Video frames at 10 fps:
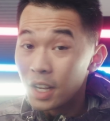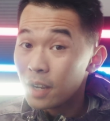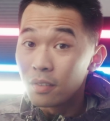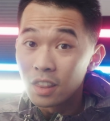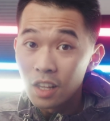
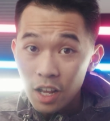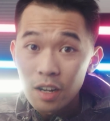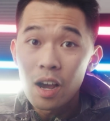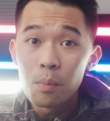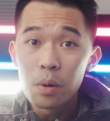have a lot
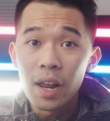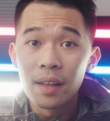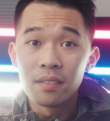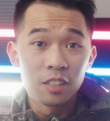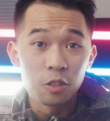of output
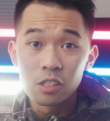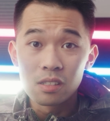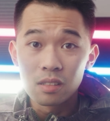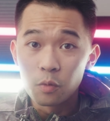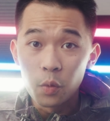and it's
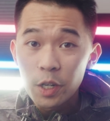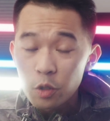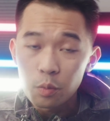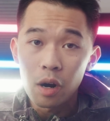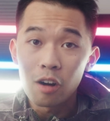just way
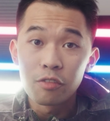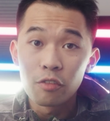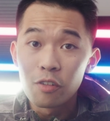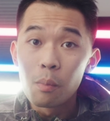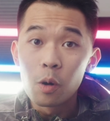too powerful
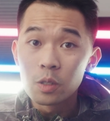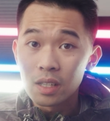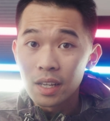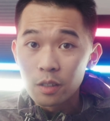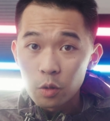for most
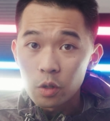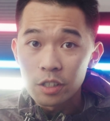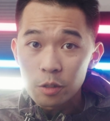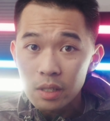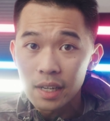indoor
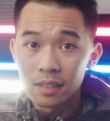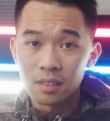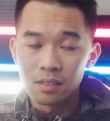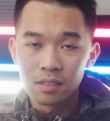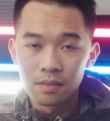use
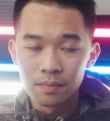cases.